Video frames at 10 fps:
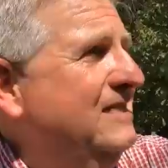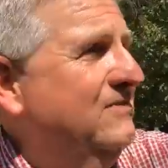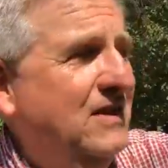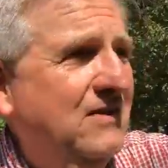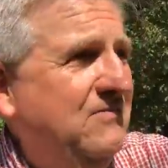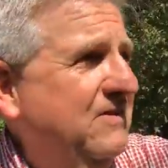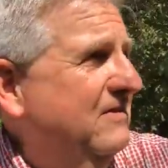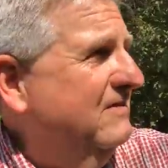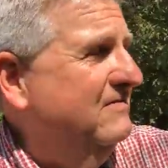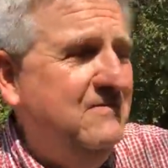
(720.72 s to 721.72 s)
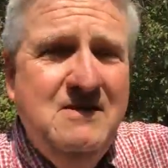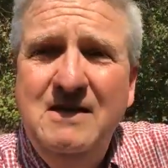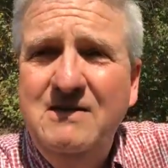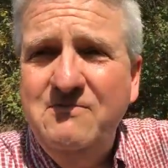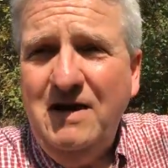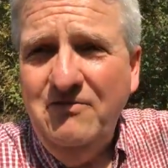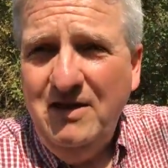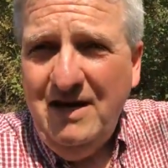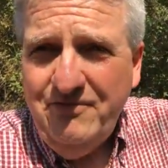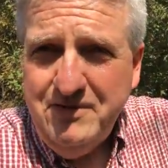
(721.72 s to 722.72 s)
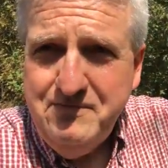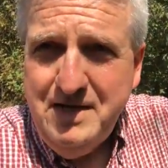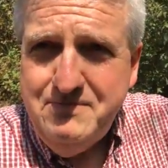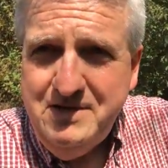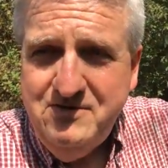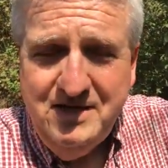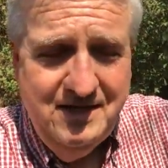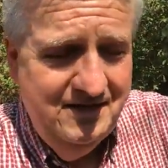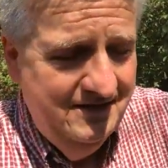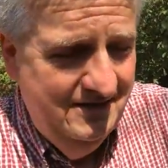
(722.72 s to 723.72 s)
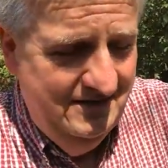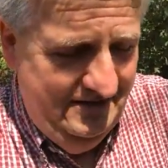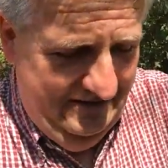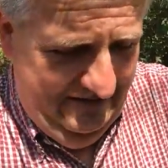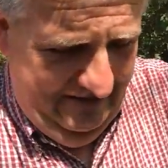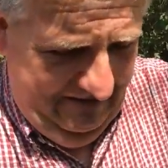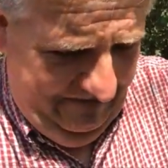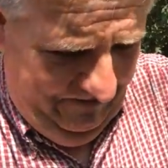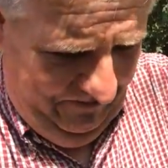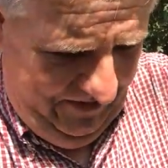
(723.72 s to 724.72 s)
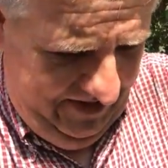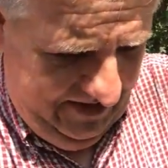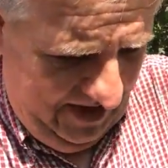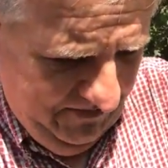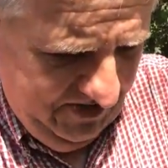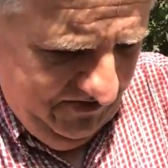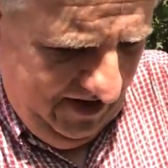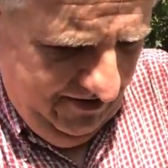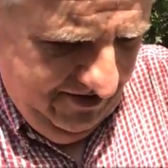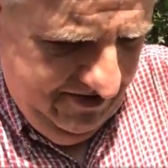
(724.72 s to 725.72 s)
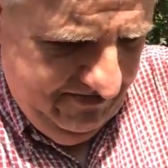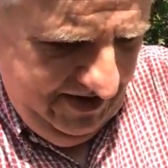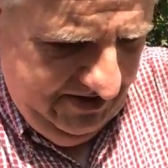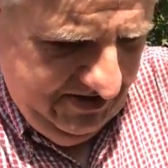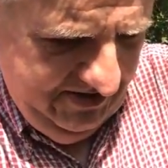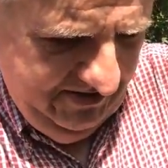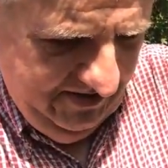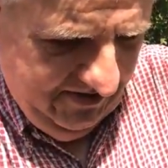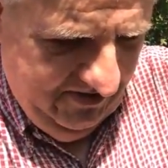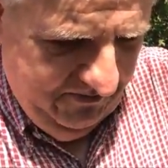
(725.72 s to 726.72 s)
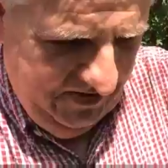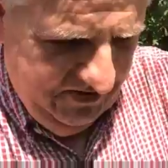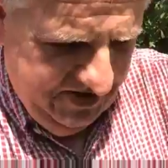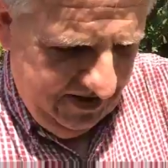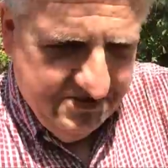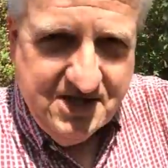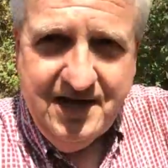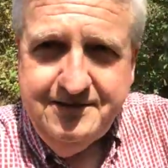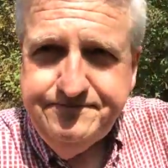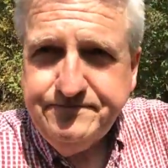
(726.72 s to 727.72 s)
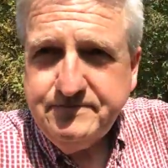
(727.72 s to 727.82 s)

If they can find that, then maybe the Thomas Fowler Mansion. It could have been the same site.